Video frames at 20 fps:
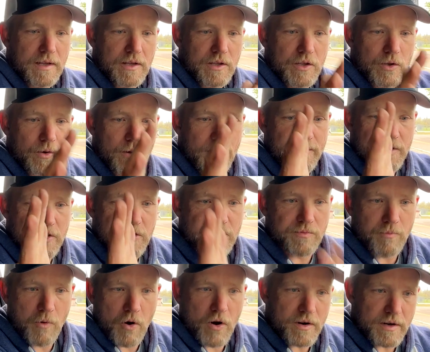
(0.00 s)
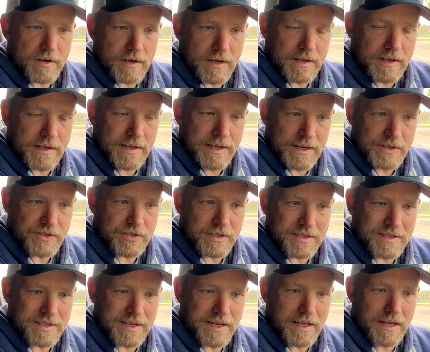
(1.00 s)
You have a smart hitch
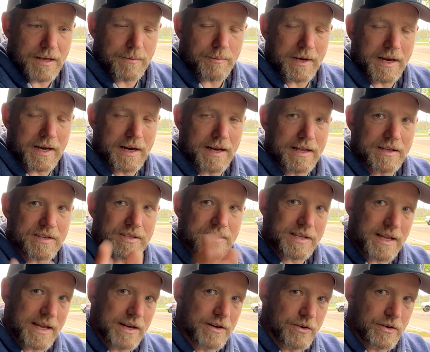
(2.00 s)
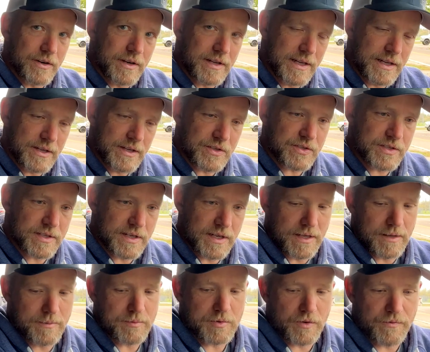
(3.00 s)
setup and a standard hitch
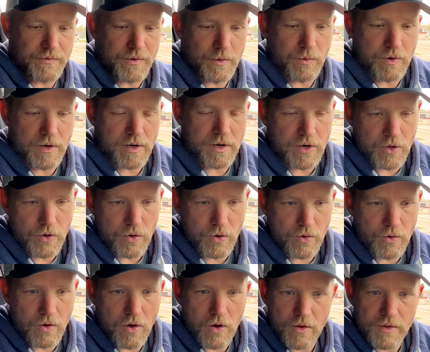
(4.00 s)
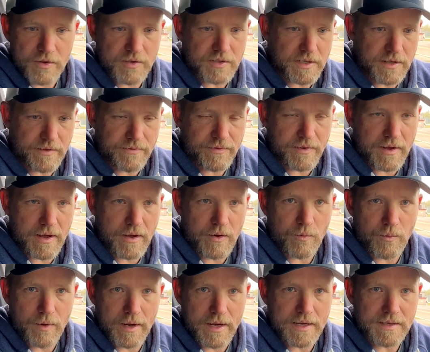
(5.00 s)
setup. So if you want to know all the stuff, how it
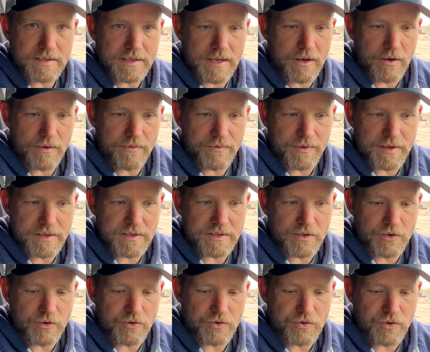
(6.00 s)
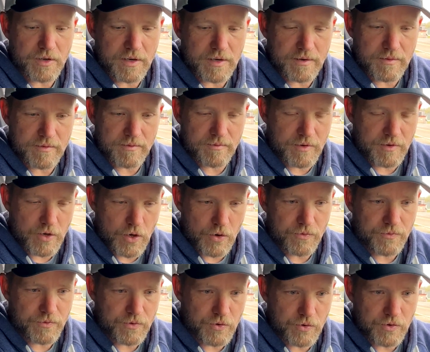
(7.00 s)
weighs and how it fits into your truck,
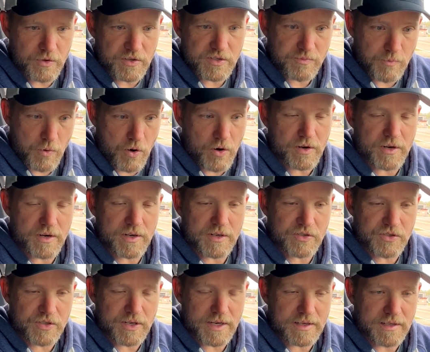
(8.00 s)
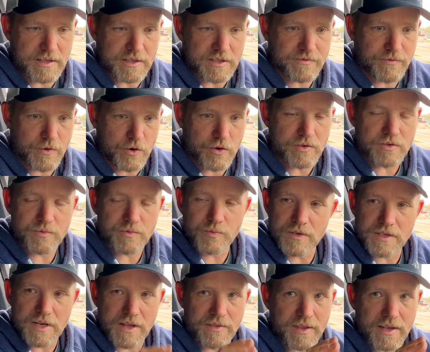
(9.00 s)
go do the smart checklist first,
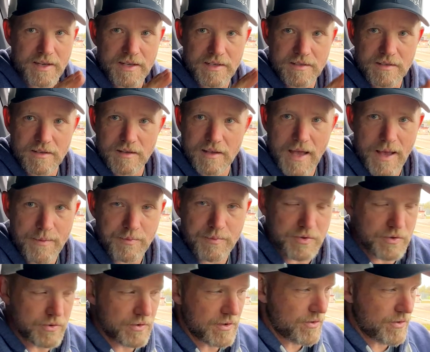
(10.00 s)
which I think is absolutely